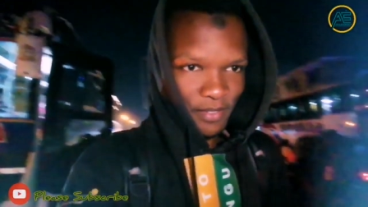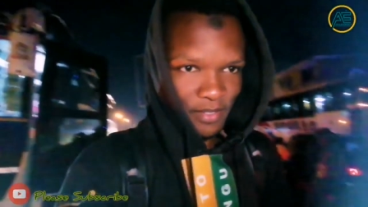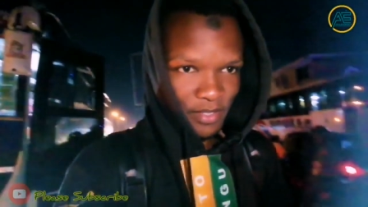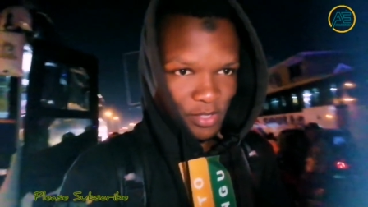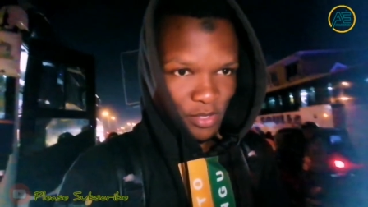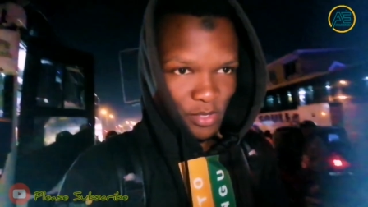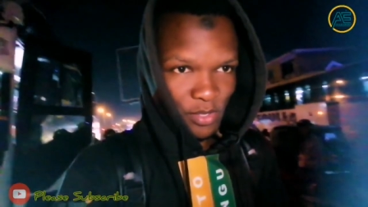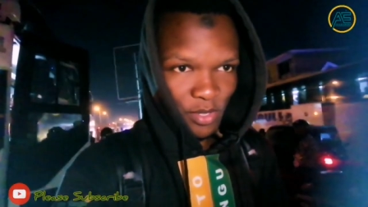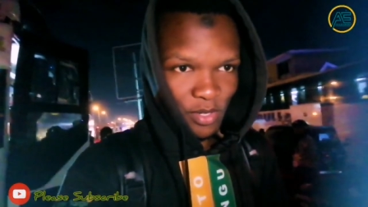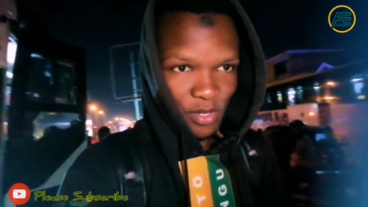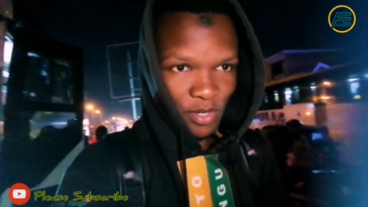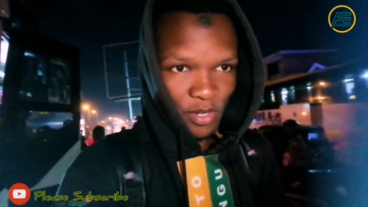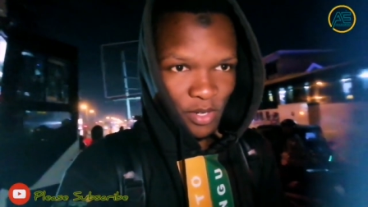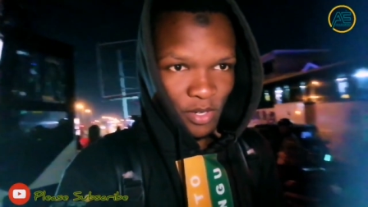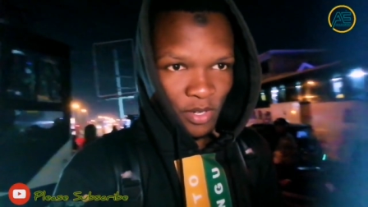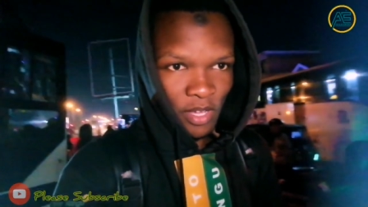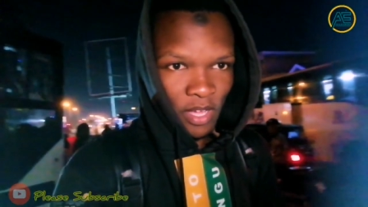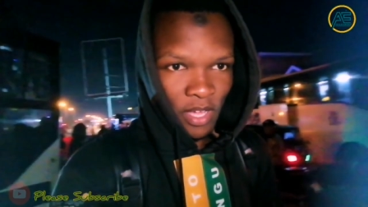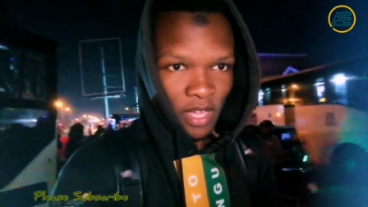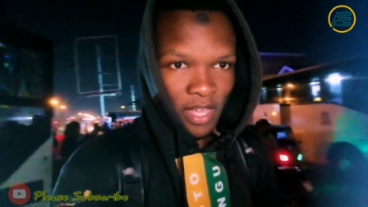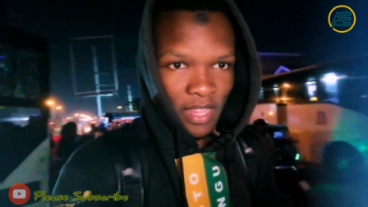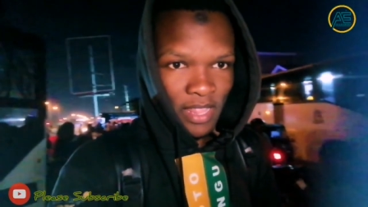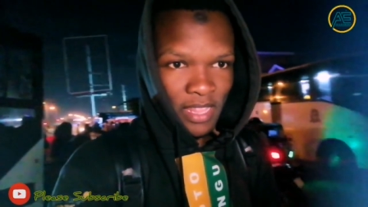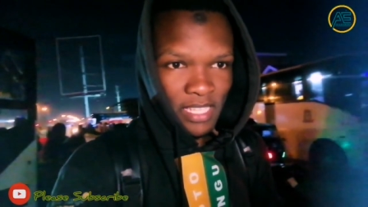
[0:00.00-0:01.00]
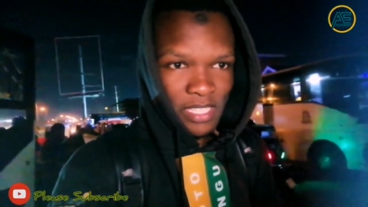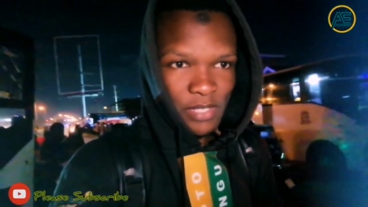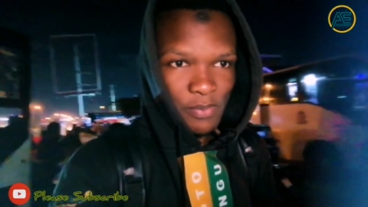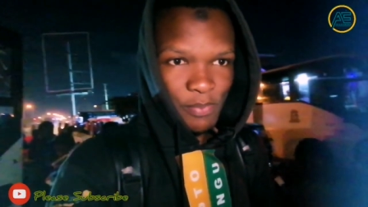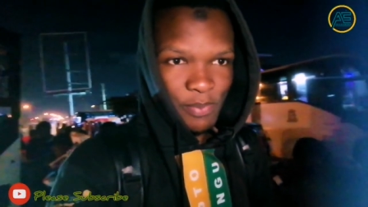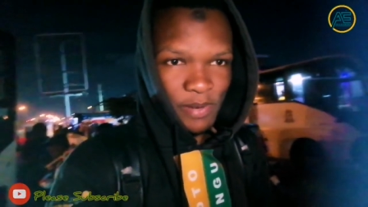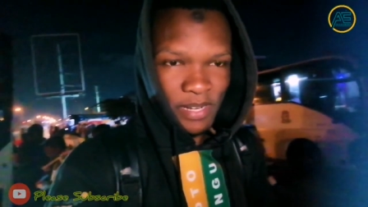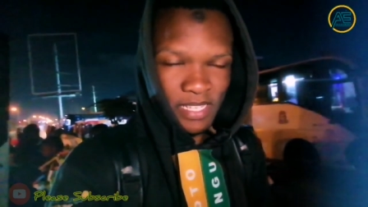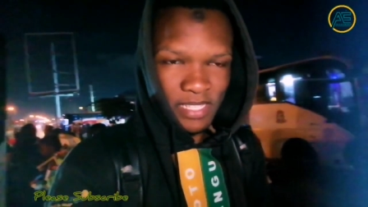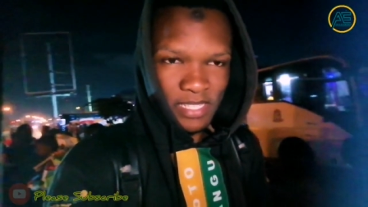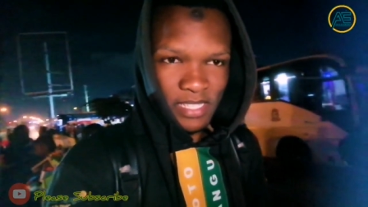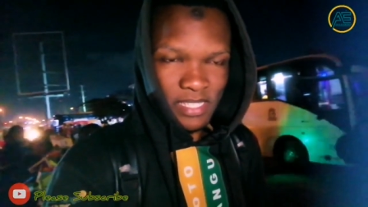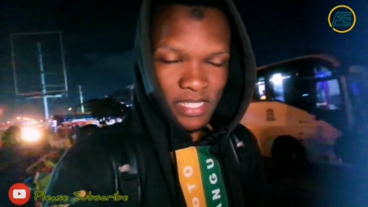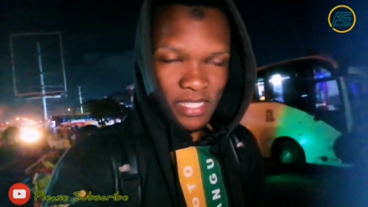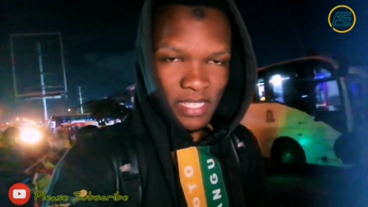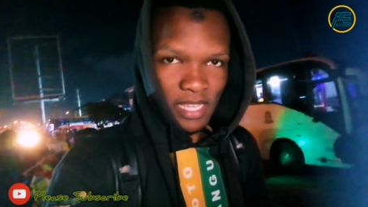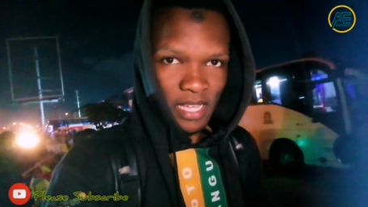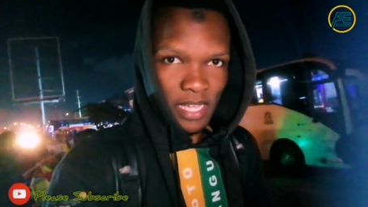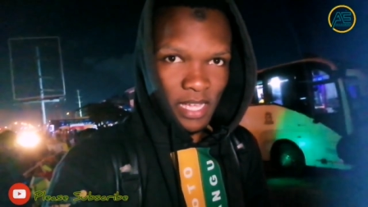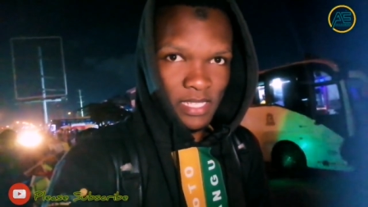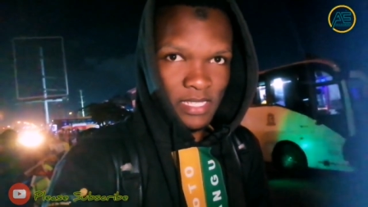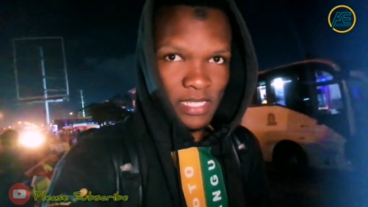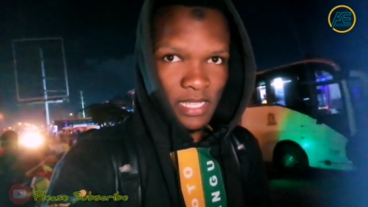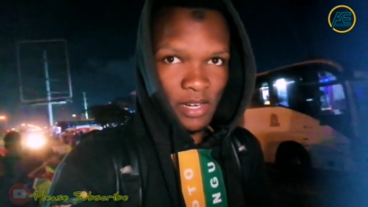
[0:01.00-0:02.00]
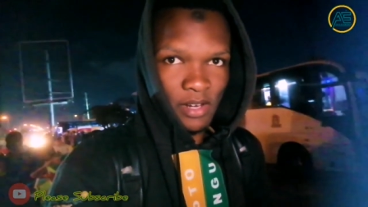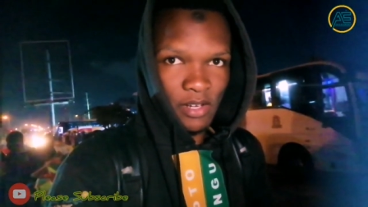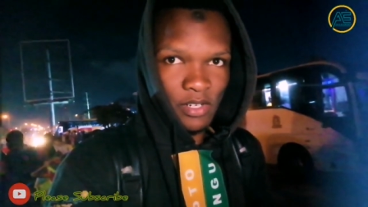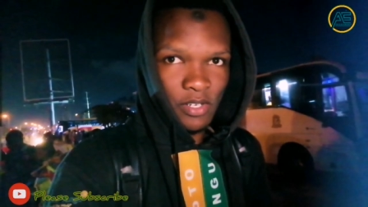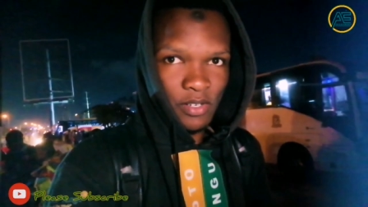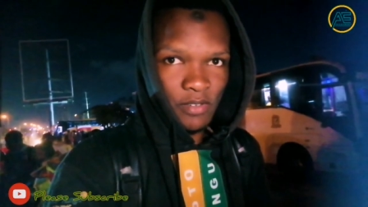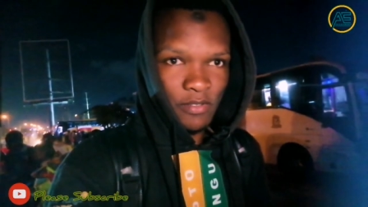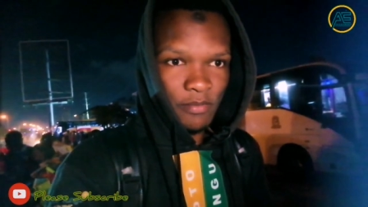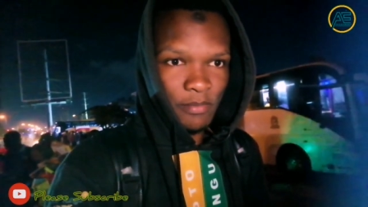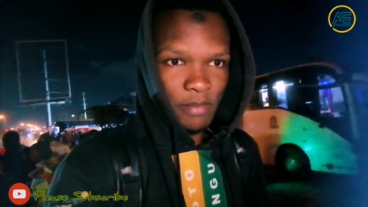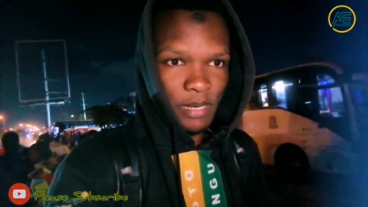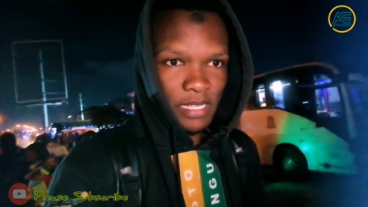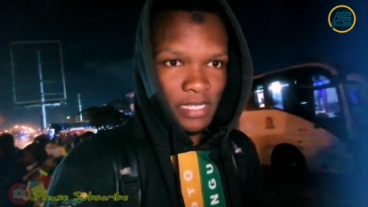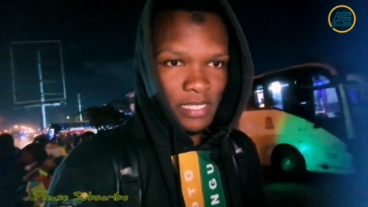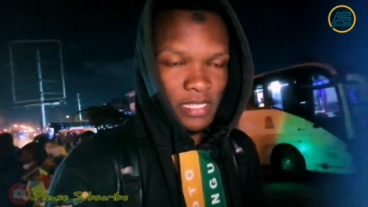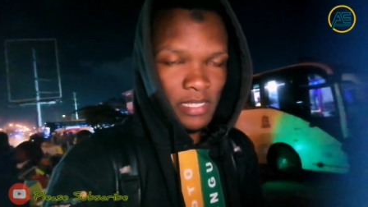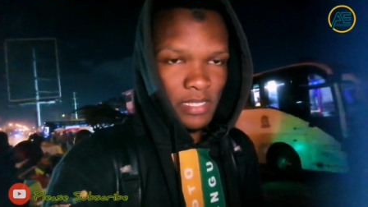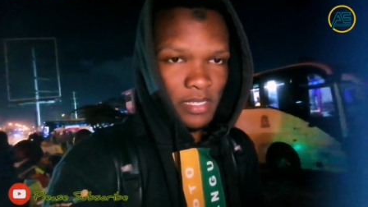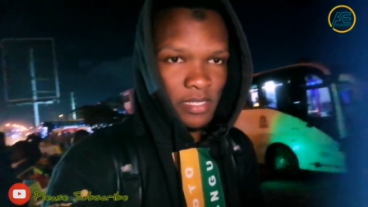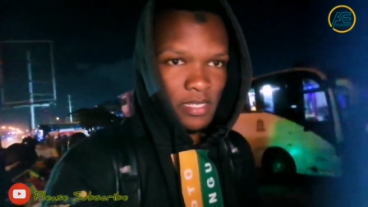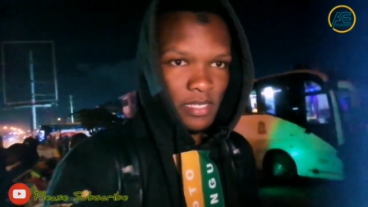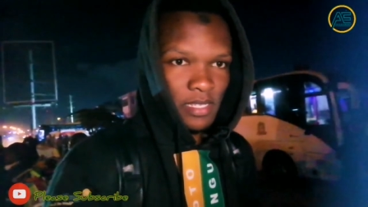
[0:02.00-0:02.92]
So this place has a lot of buses.